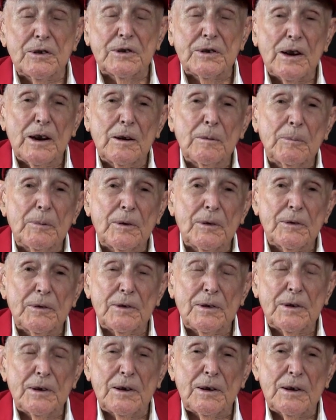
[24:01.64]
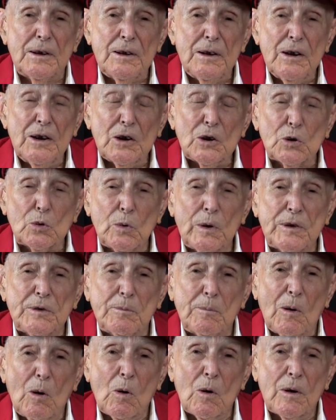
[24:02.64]
to set up a
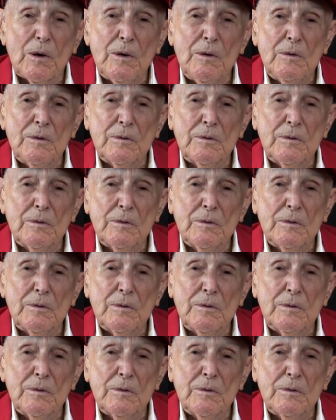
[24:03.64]
switchboard